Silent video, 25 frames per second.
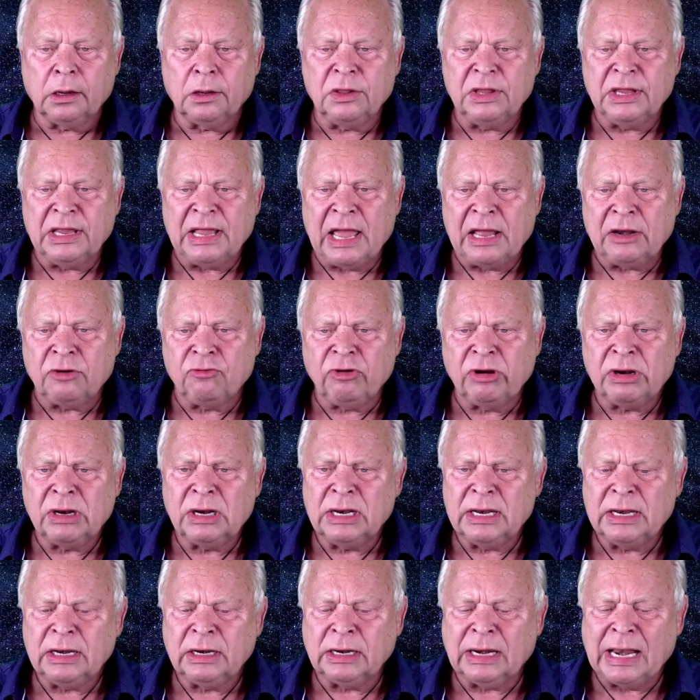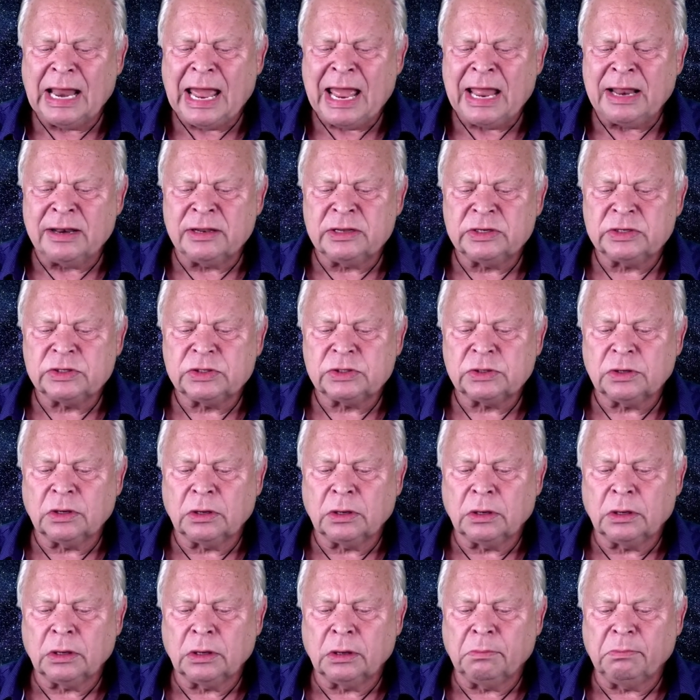the adrenaline glands
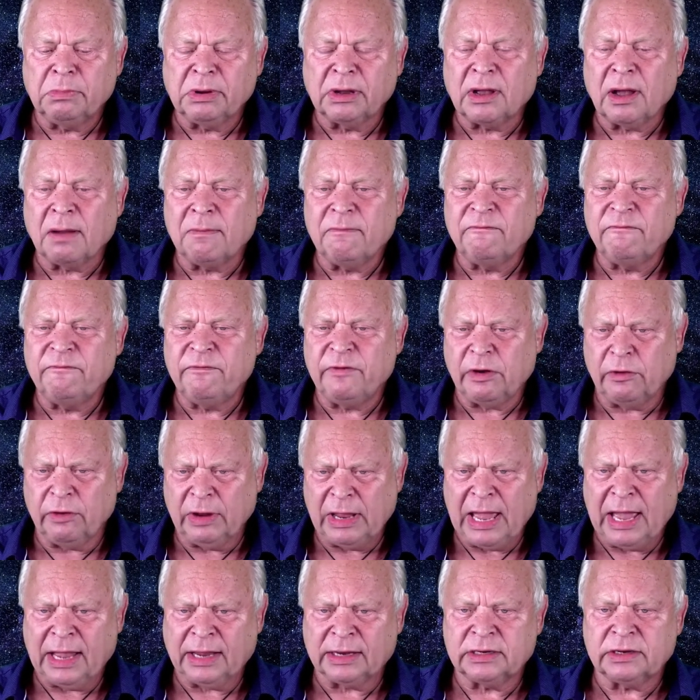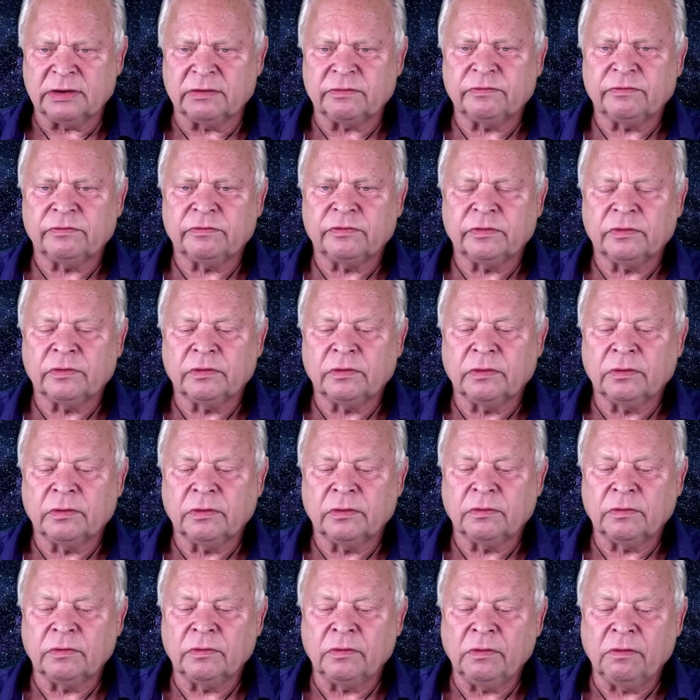become very active,
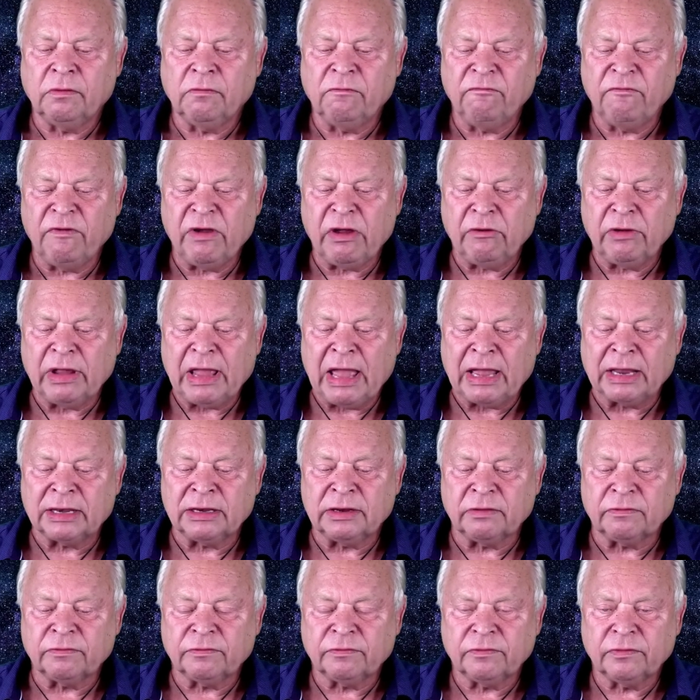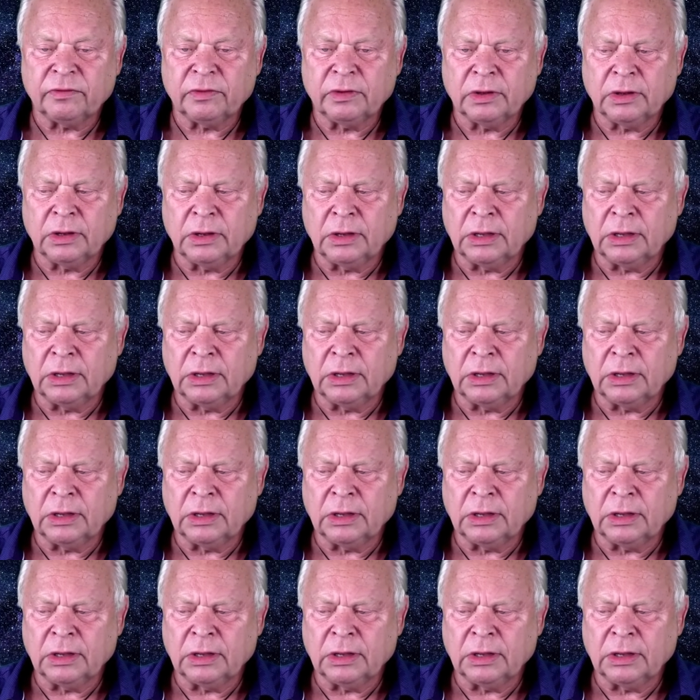very active.